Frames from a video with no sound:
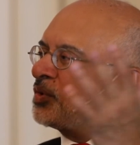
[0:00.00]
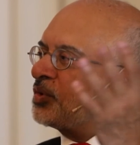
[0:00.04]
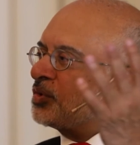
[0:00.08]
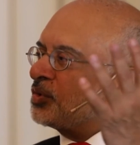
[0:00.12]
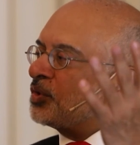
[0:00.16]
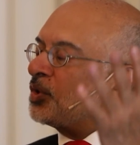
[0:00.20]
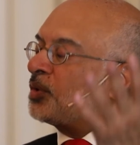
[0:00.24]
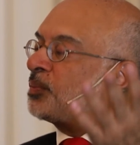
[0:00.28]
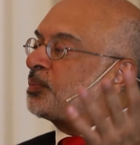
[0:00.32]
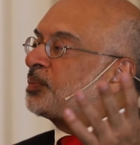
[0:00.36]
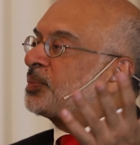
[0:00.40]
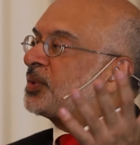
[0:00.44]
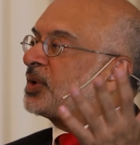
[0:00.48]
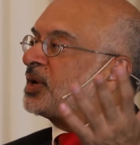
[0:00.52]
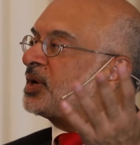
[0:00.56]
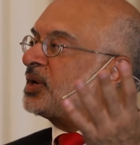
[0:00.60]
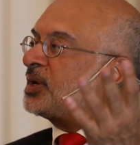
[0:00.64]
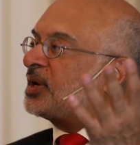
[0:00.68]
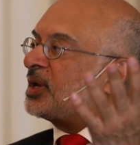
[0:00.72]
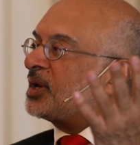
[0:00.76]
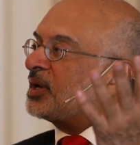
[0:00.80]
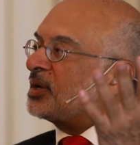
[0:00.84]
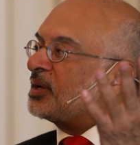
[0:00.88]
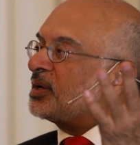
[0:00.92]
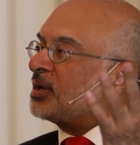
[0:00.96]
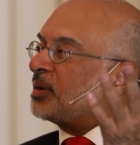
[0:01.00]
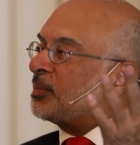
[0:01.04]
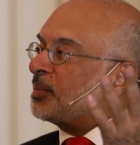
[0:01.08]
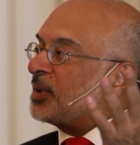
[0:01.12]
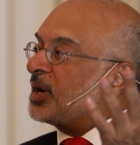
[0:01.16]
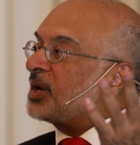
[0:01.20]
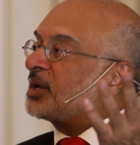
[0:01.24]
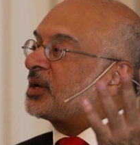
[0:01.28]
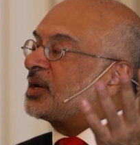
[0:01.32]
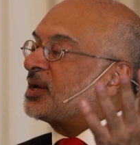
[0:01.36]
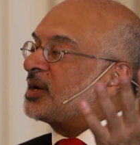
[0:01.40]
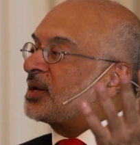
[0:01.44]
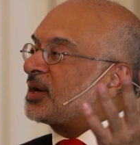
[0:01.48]
for European and
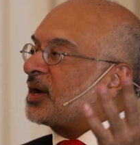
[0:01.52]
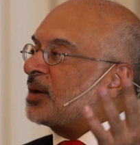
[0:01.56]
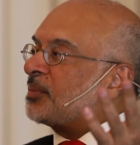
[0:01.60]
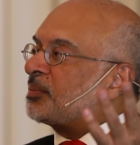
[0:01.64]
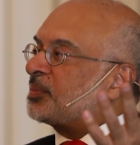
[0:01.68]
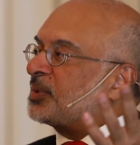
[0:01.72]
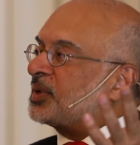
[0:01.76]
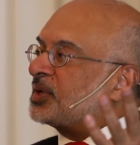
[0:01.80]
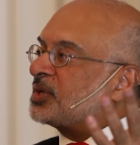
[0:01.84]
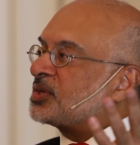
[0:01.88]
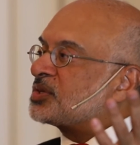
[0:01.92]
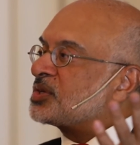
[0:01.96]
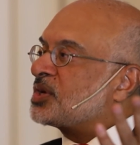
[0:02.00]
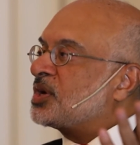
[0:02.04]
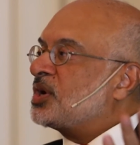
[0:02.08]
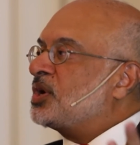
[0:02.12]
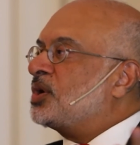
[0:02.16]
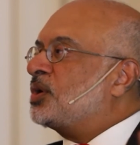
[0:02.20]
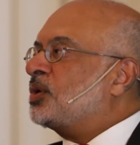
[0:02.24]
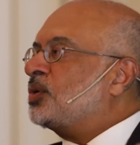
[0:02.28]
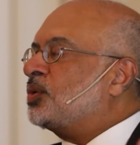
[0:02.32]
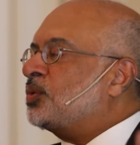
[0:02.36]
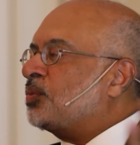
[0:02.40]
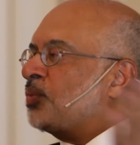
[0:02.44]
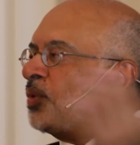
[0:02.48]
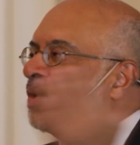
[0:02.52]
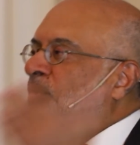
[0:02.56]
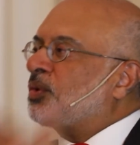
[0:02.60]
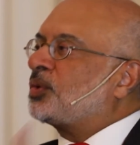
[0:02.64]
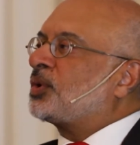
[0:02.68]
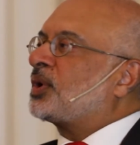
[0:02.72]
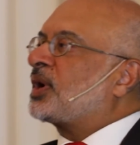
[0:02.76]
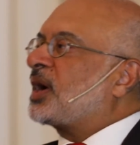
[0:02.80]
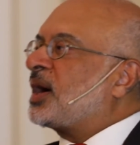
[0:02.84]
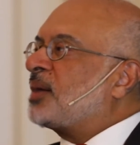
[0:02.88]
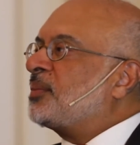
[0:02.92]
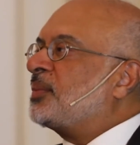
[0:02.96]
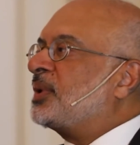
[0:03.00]
American companies who want
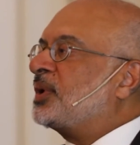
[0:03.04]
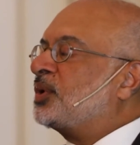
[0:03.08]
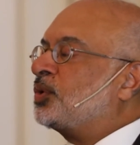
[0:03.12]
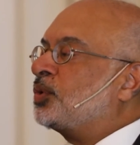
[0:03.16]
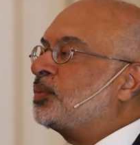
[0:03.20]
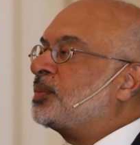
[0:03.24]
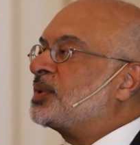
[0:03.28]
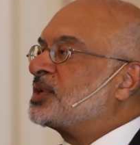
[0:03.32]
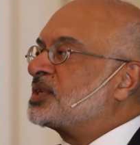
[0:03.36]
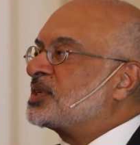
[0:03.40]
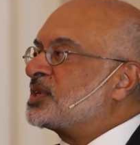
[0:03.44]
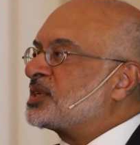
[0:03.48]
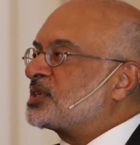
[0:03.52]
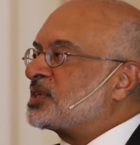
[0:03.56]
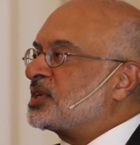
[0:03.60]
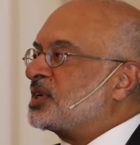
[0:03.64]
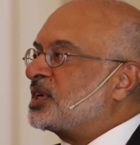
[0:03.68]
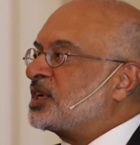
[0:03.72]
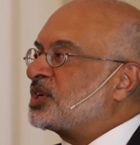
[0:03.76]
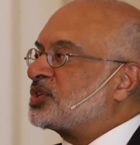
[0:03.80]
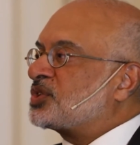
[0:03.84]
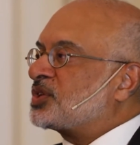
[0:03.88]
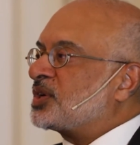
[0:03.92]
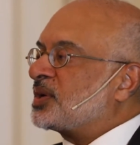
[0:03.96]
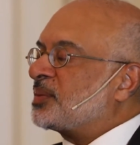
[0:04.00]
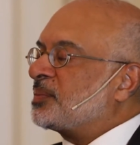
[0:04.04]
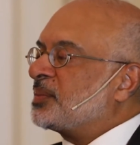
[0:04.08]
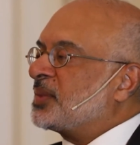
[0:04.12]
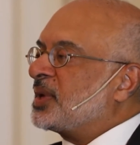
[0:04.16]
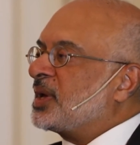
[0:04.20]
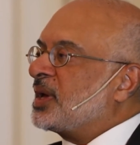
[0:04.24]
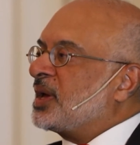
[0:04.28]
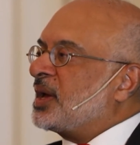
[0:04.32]
to come and do business in Asia.